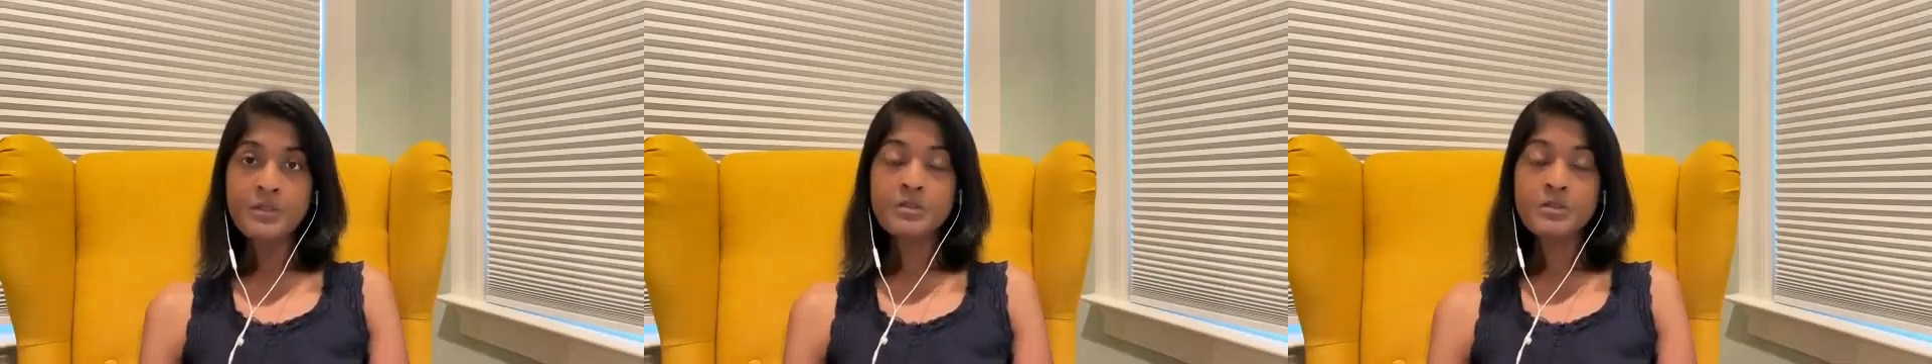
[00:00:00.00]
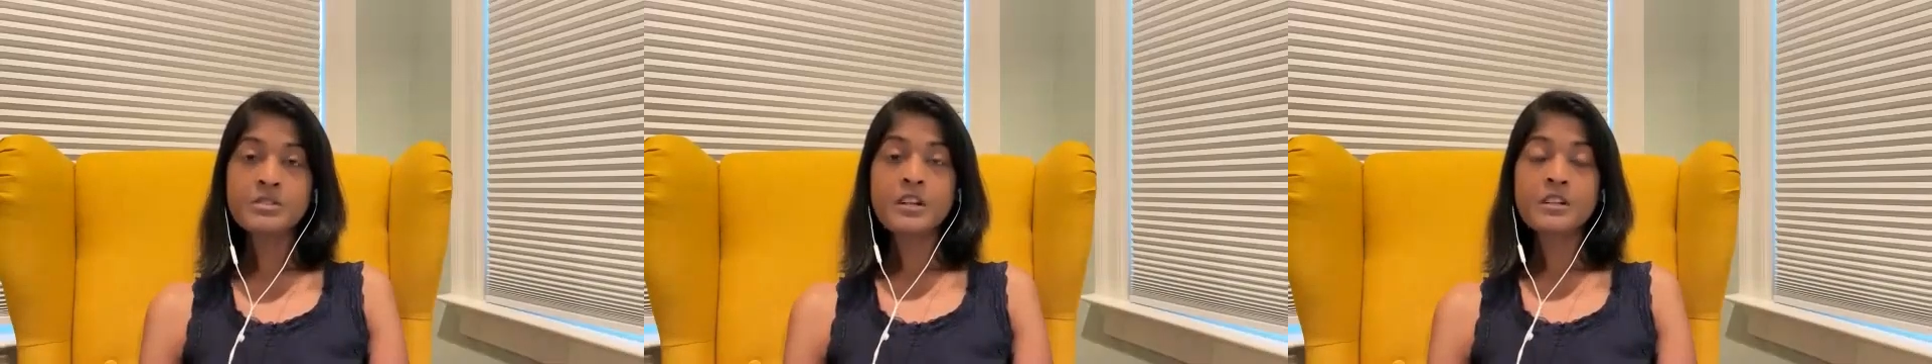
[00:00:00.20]

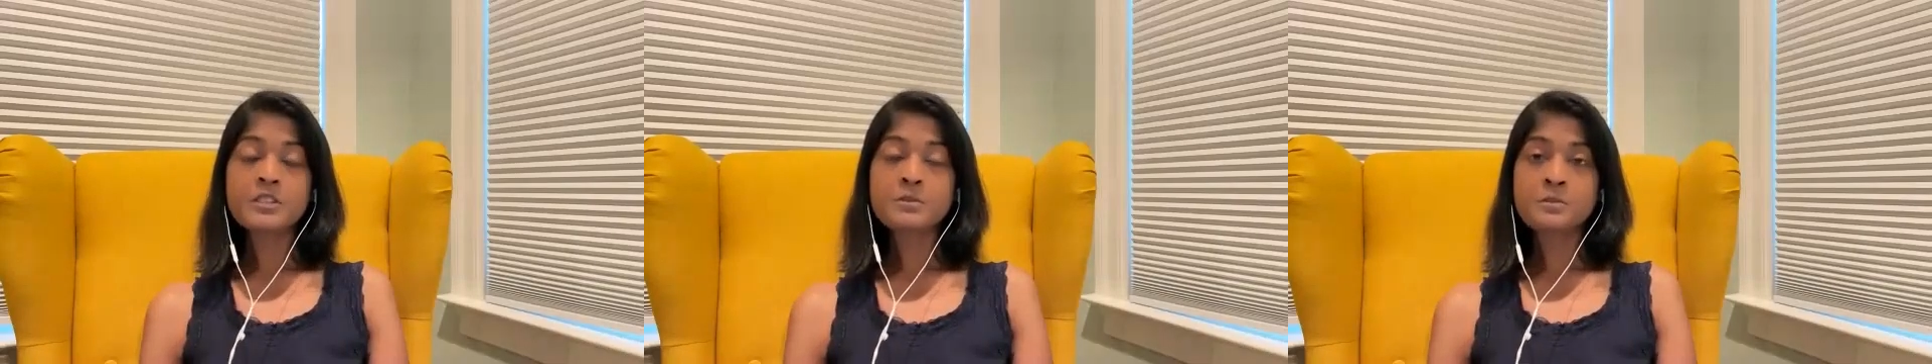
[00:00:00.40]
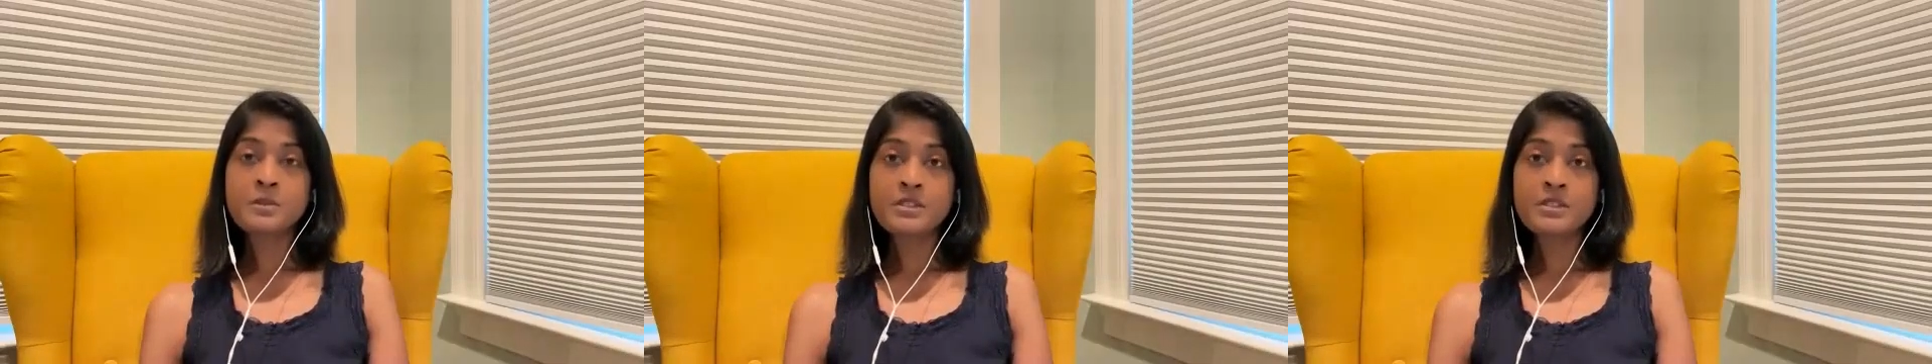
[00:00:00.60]
You
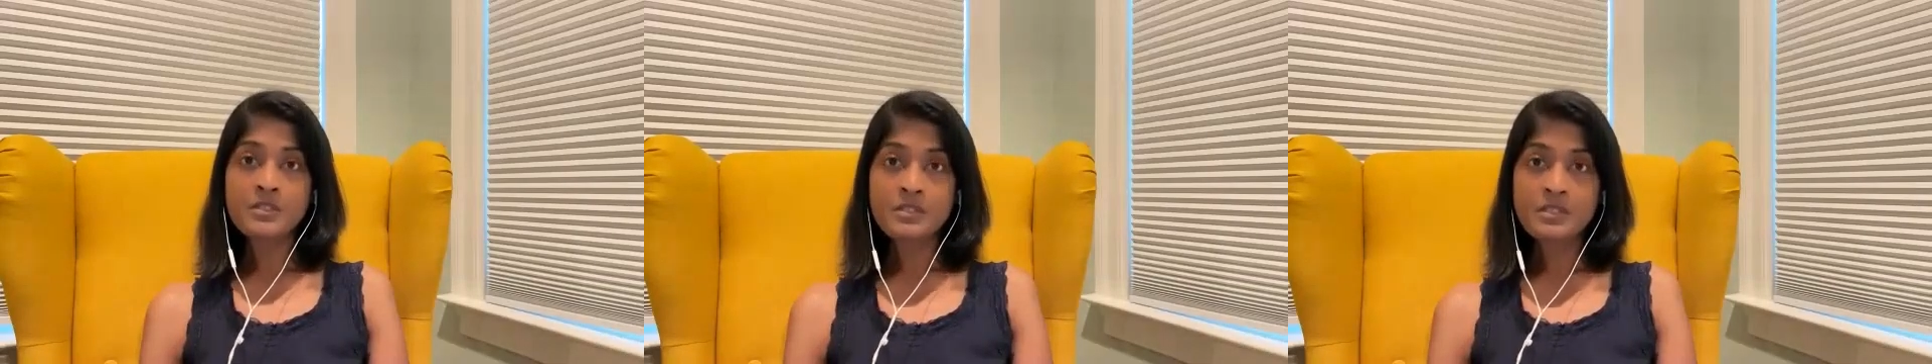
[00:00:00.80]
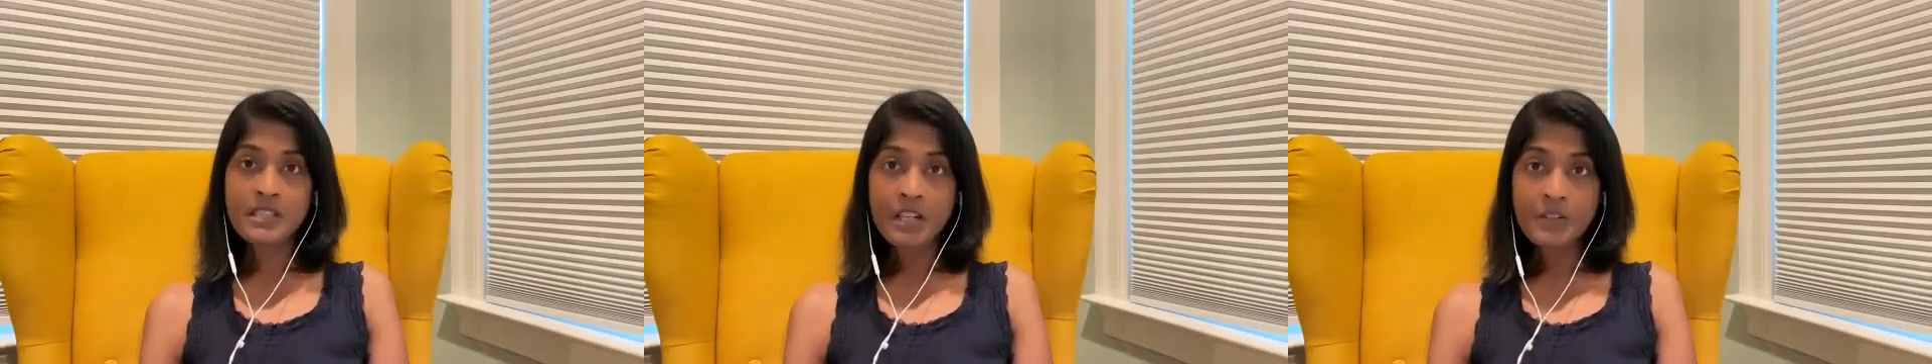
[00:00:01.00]
start to put
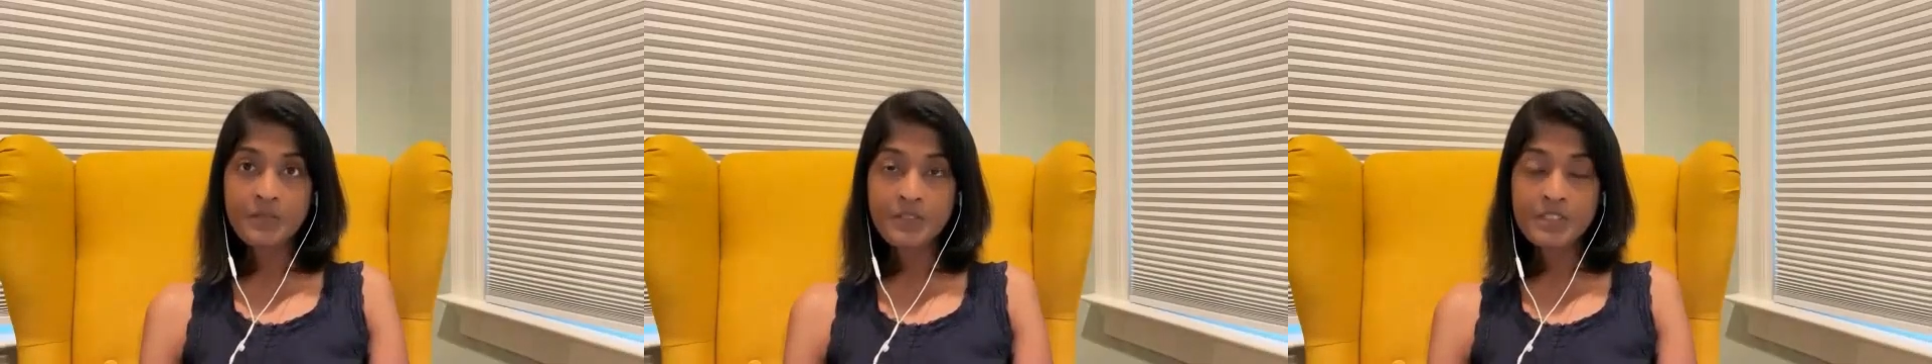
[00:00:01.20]
yourself